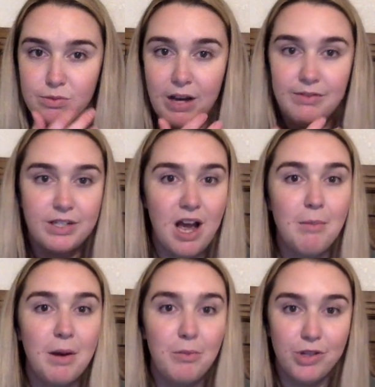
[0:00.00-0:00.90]
will have to come
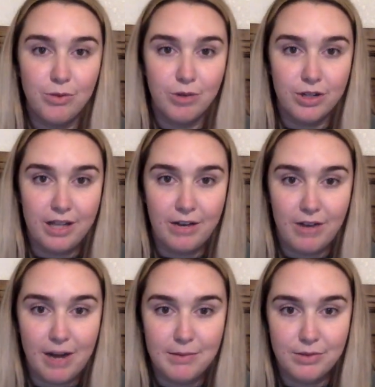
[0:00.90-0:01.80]
up with the word that
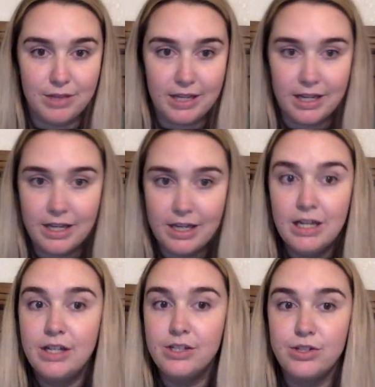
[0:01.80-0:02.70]
rhymes with it.
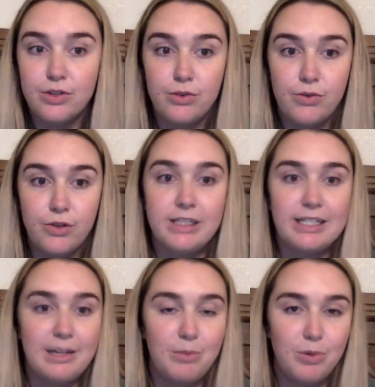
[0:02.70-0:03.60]
So, for
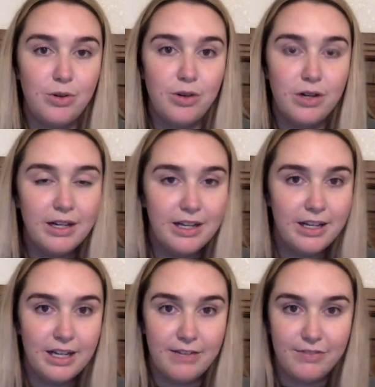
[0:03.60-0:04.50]
example,
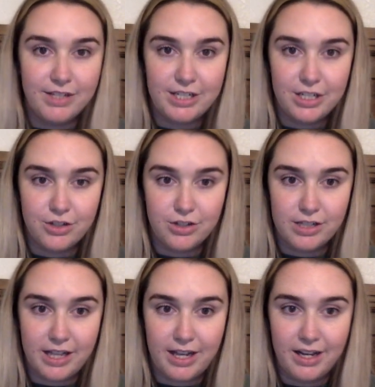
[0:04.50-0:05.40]
if the teacher
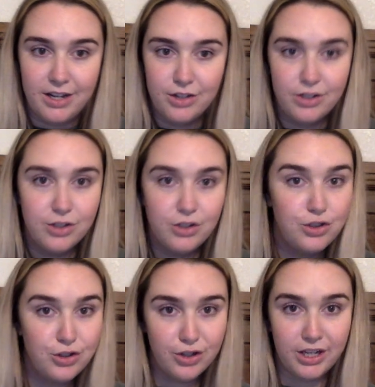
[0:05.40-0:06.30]
said
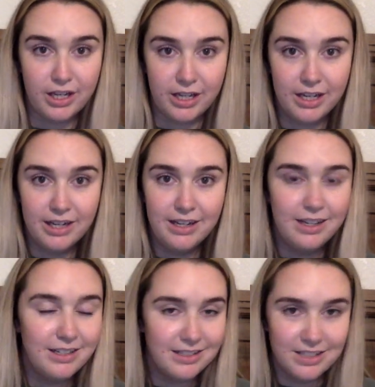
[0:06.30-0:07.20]
shooky,
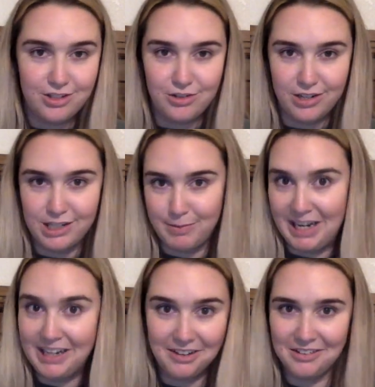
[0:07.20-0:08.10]
the students may
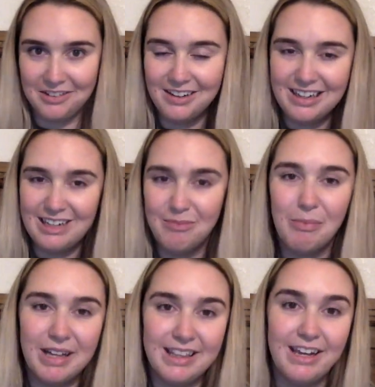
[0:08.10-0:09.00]
giggle,
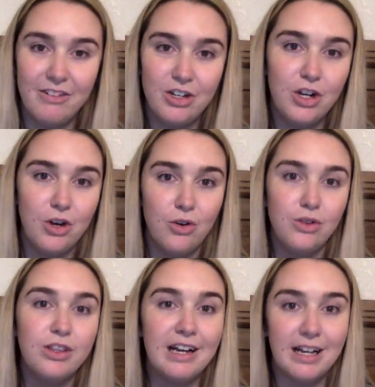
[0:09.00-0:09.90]
but they would know
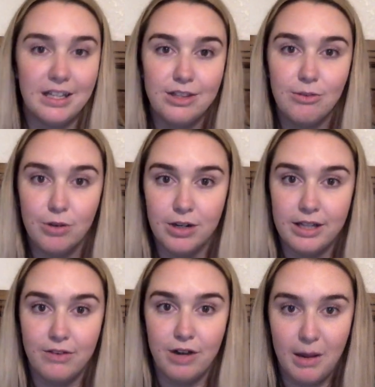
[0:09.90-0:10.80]
that the word
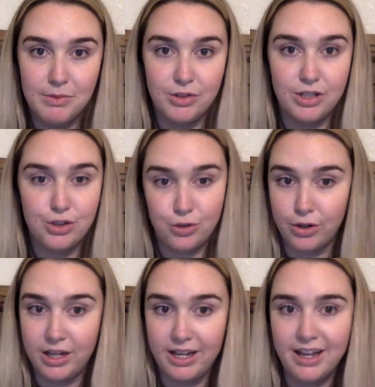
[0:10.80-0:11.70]
that rhymes with
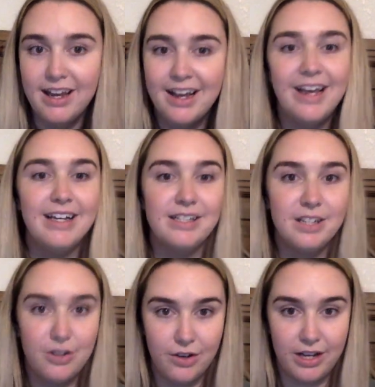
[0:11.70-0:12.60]
shooky is
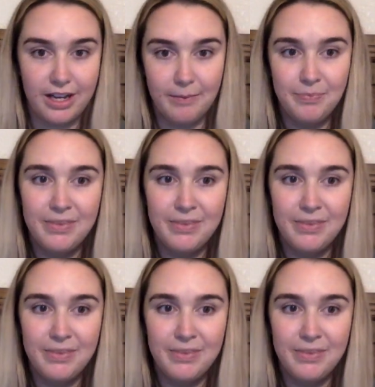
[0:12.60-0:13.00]
cookie.